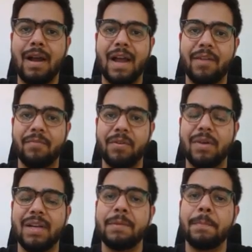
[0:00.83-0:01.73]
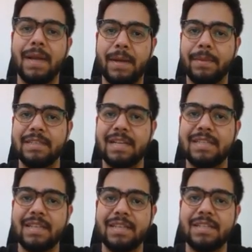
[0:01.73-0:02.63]
Hi everyone, my name is
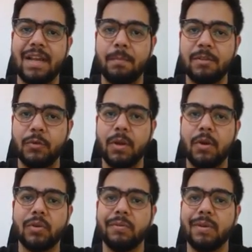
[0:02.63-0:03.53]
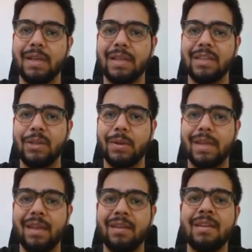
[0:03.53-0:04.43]
Ashish. I'm a junior doctor working in the
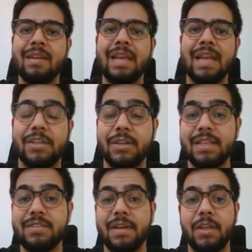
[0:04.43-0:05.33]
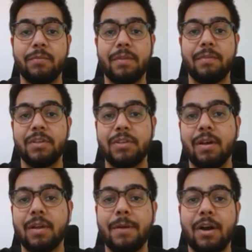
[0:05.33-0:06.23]
UK. In today's video, we will
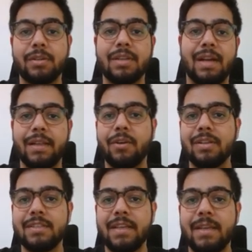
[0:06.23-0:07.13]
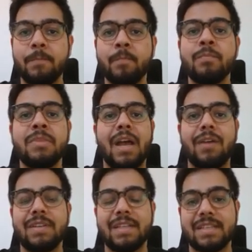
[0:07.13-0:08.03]
talk about cardiology. I
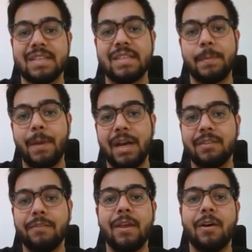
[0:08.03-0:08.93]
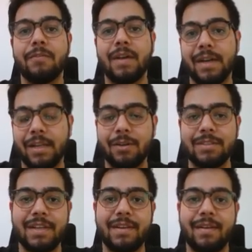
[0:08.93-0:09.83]
will discuss the pathway of
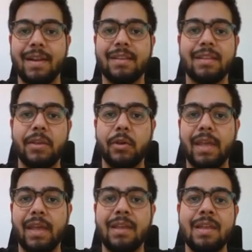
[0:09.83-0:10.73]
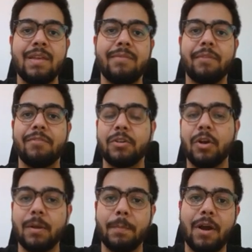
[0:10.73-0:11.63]
cardiology training in the UK. We will
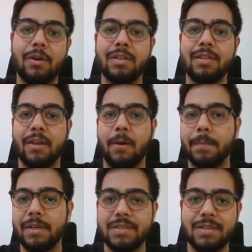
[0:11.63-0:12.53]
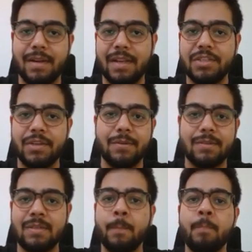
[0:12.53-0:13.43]
talk about the competition
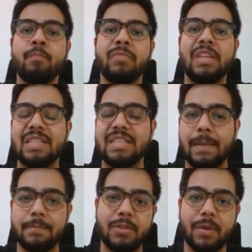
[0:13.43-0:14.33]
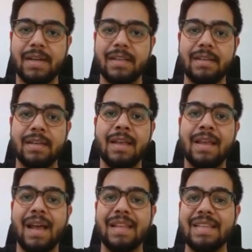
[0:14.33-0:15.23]
ratios, the steps to get in,
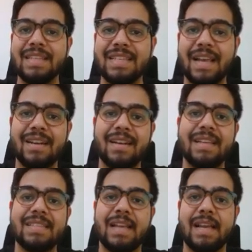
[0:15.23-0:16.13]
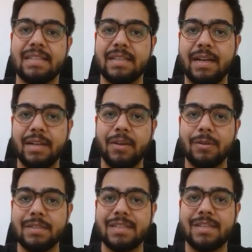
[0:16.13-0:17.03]
and the salaries as a
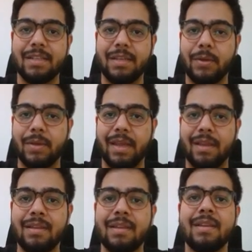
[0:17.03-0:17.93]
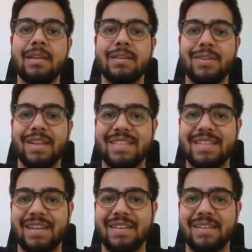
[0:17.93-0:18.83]
cardiologist in the UK. So let's
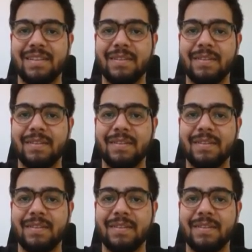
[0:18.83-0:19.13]
start.